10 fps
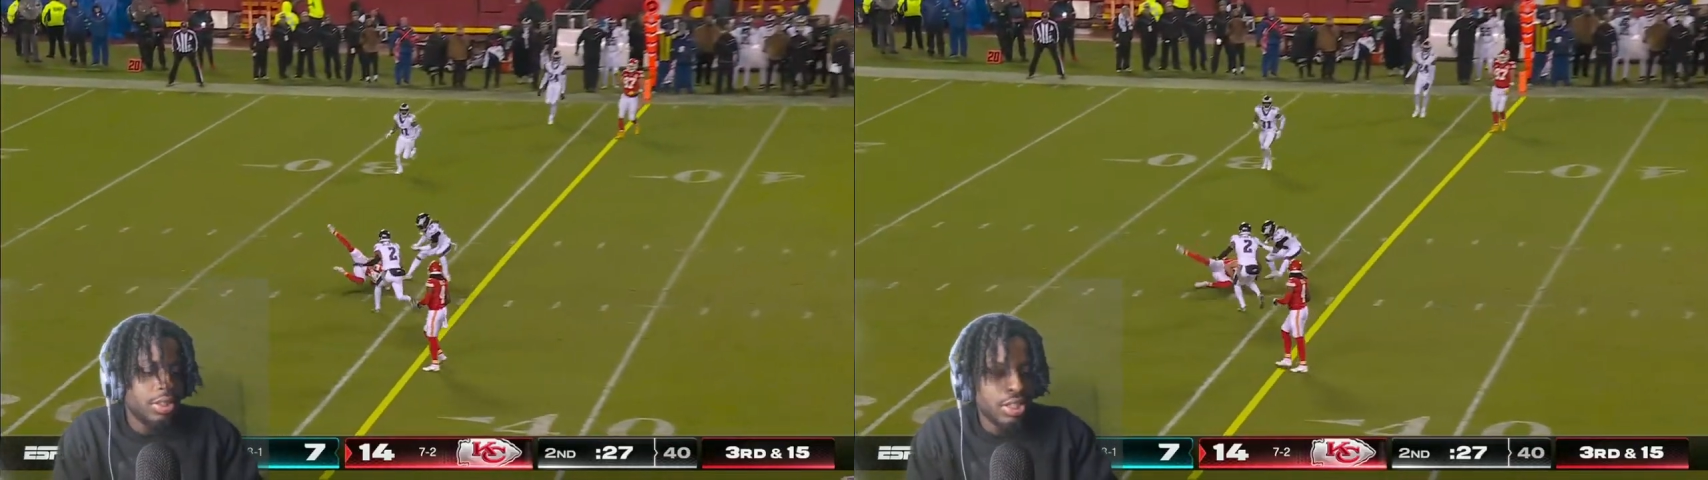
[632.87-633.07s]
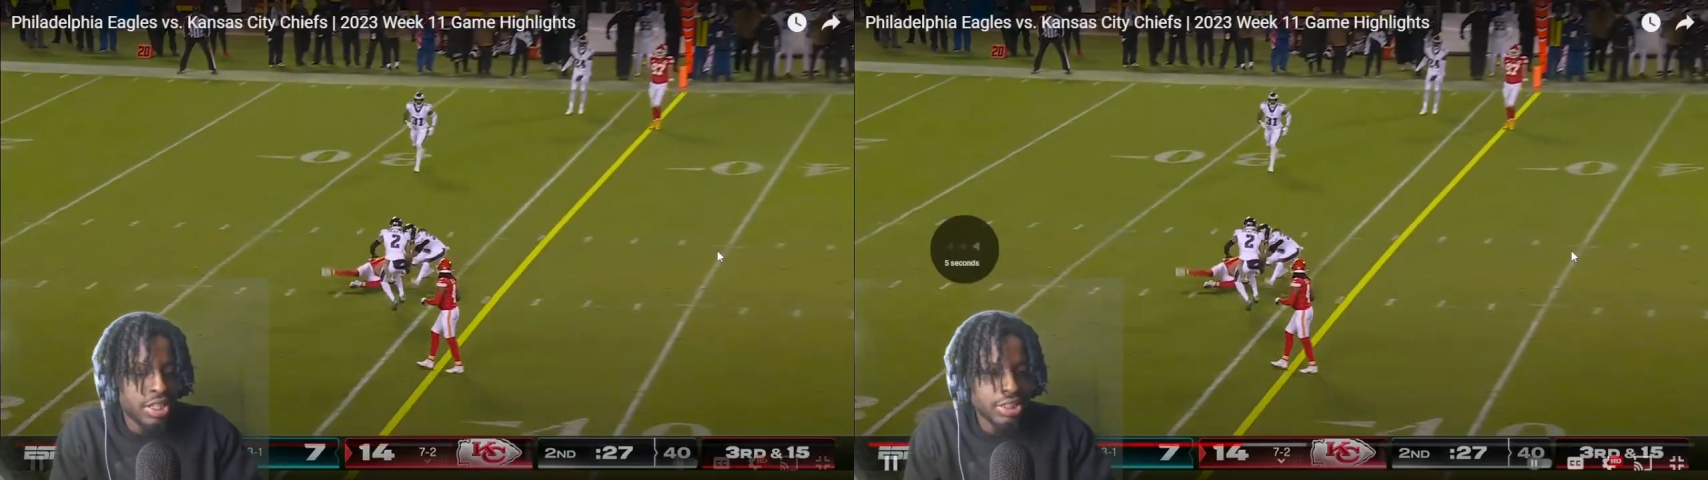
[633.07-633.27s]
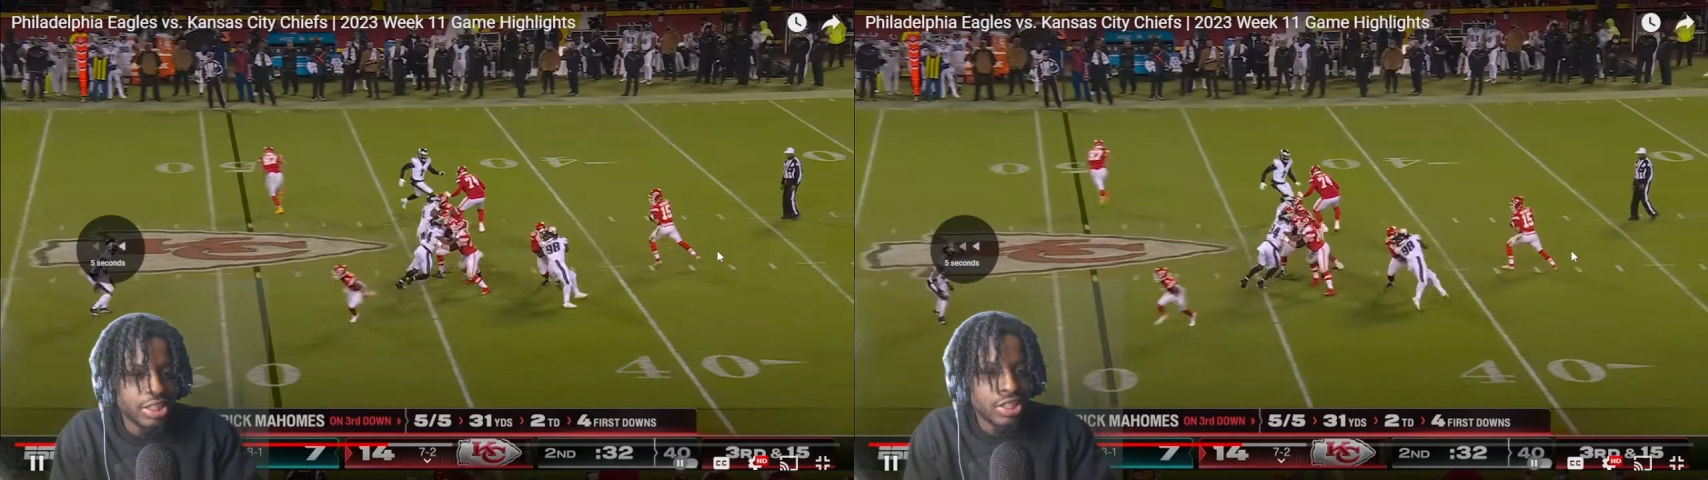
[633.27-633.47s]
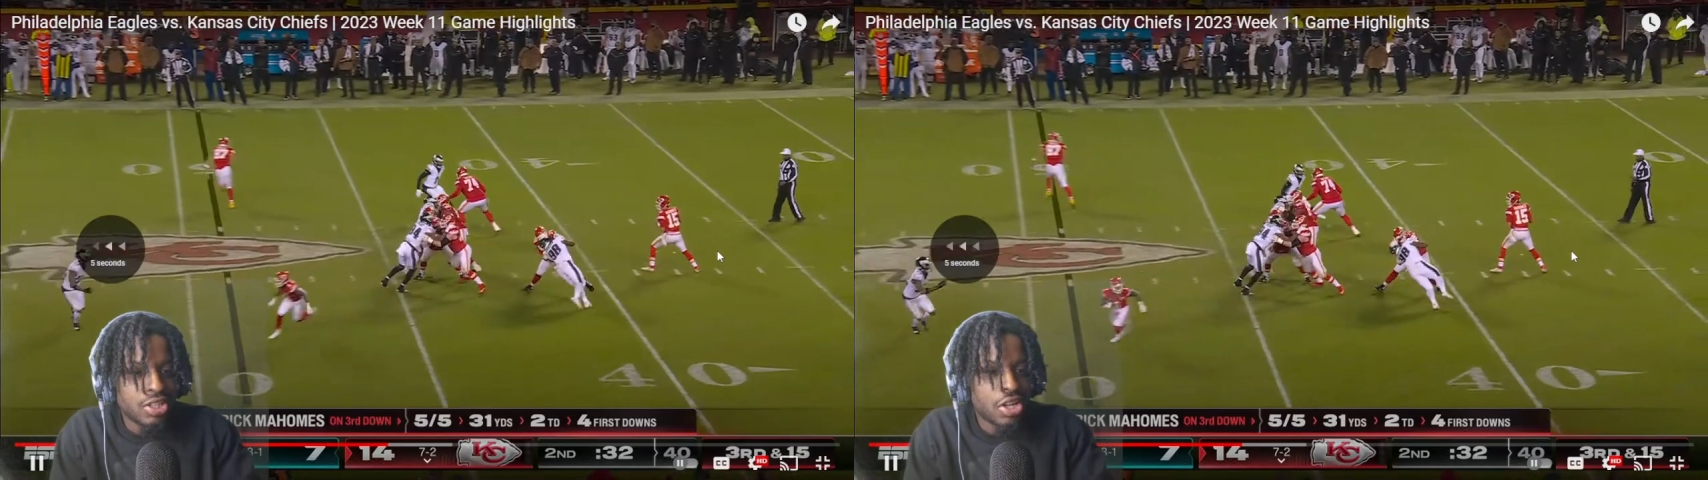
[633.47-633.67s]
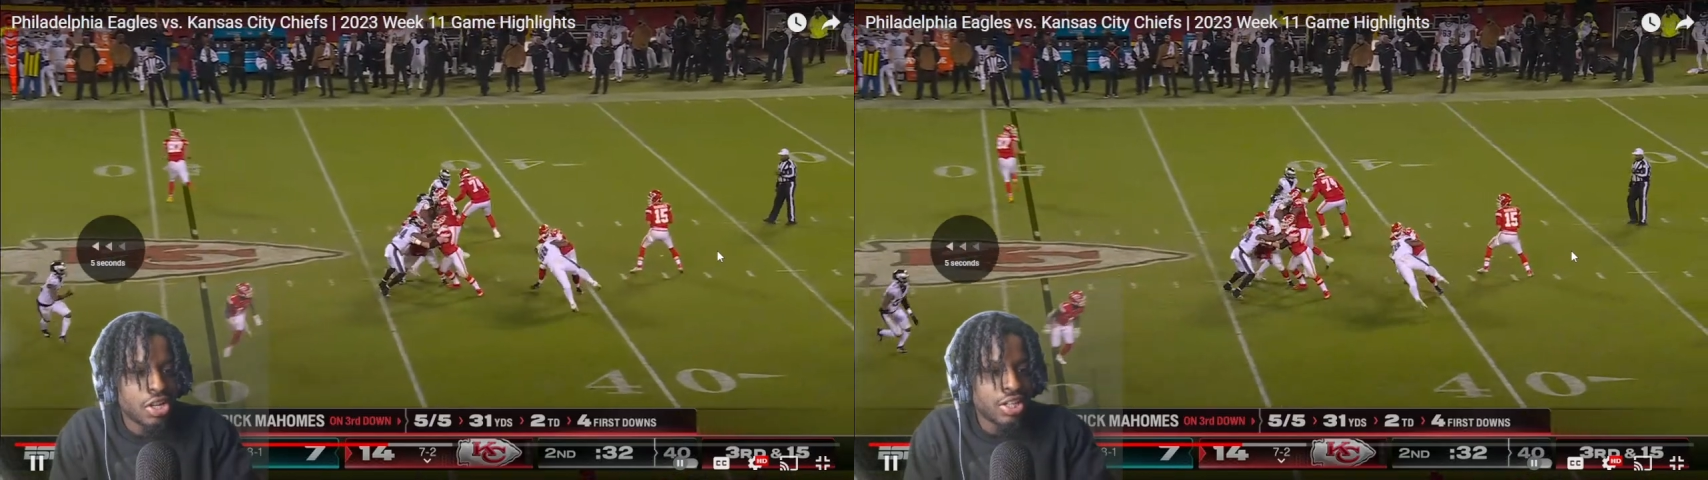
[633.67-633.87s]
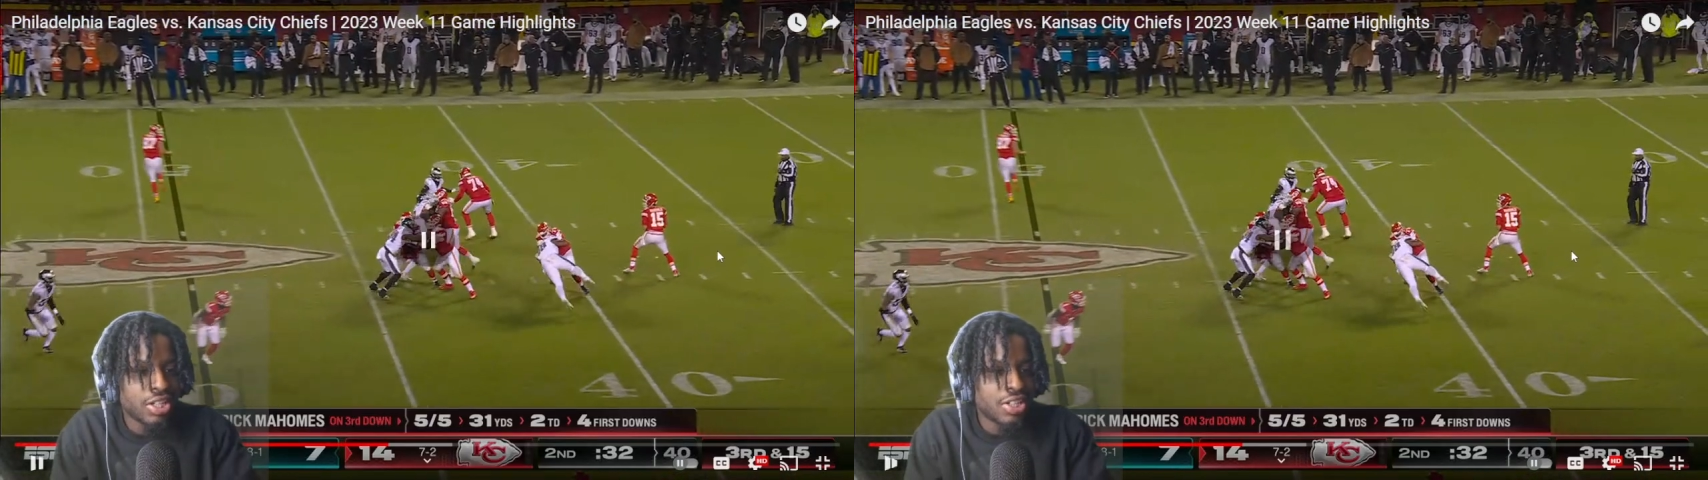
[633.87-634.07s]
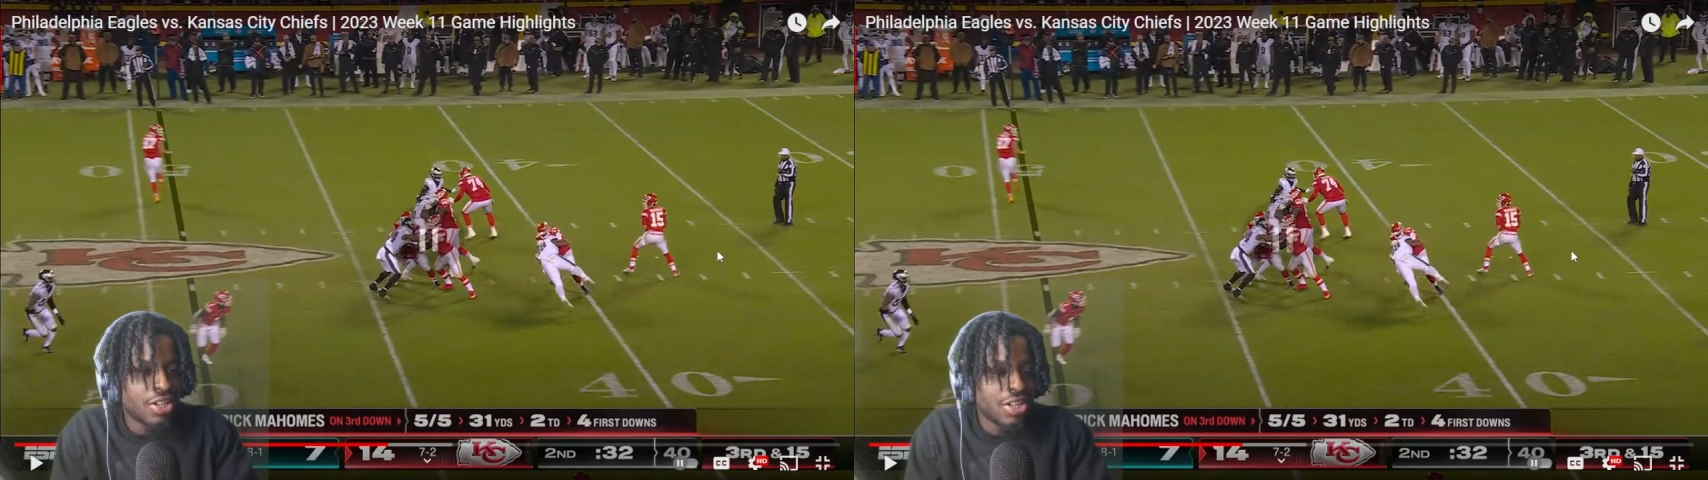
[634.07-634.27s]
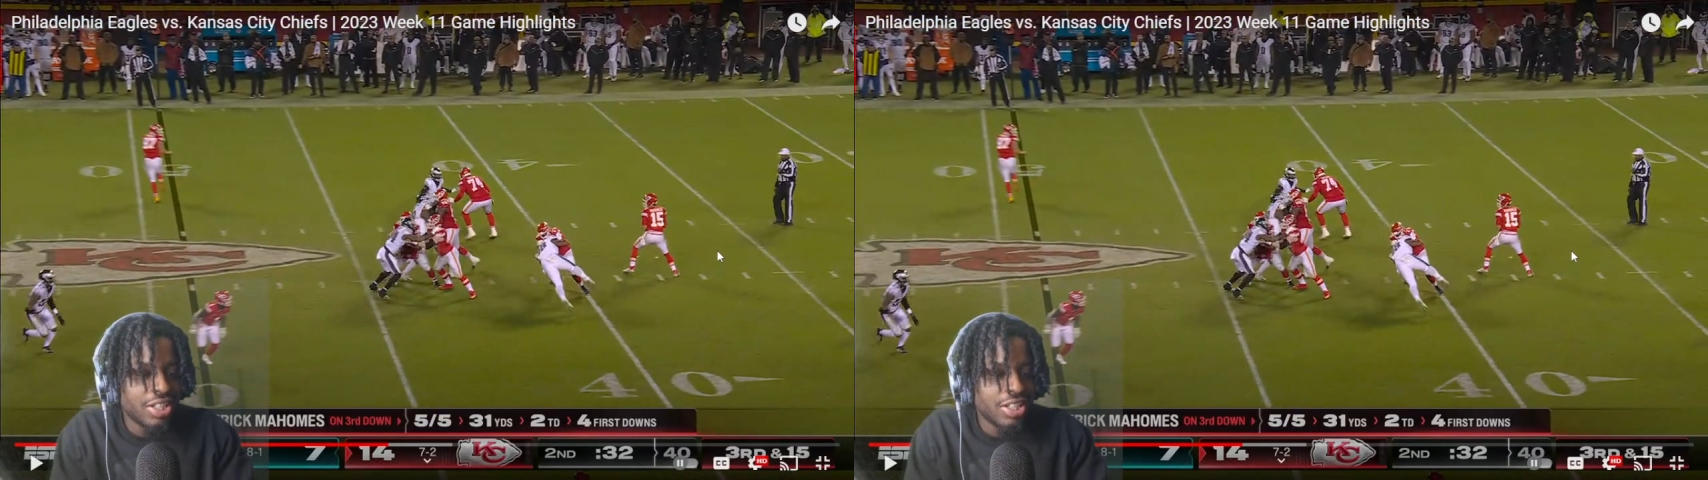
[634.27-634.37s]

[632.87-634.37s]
go. Look at this nigga Carter, Carter,